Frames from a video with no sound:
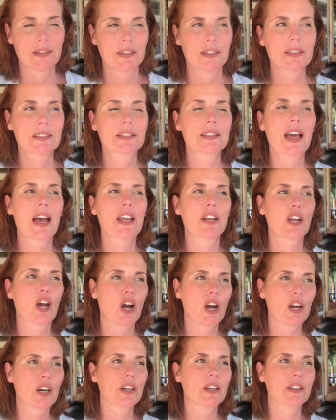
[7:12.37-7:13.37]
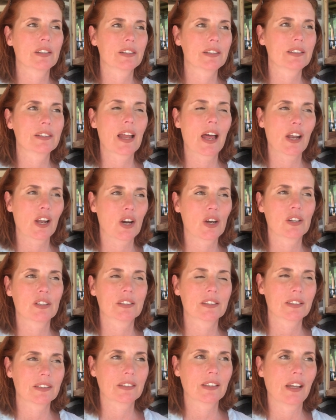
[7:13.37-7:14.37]
It's not hard. It's not hard
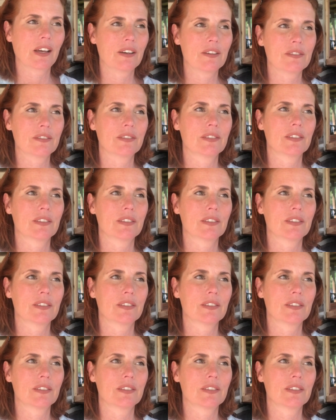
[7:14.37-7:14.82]
to love.